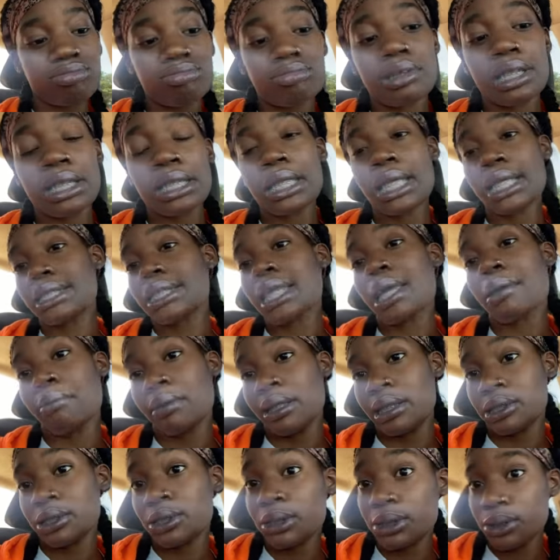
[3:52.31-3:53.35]
And yes, I
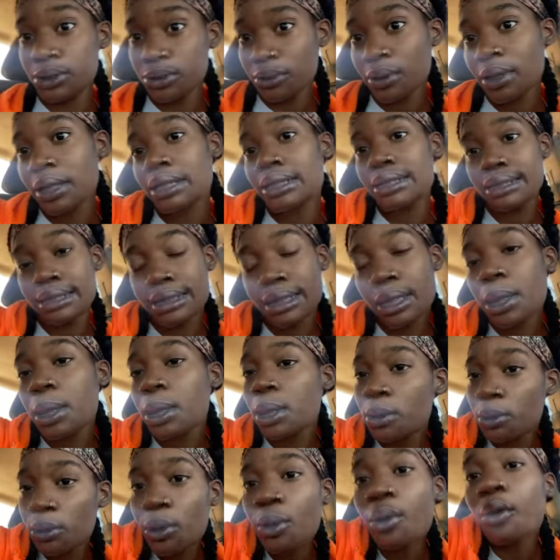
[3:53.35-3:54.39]
mean she drinks
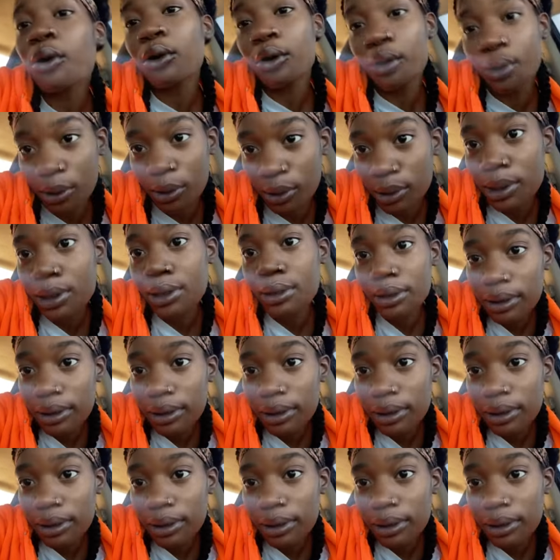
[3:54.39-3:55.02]
the yogurt.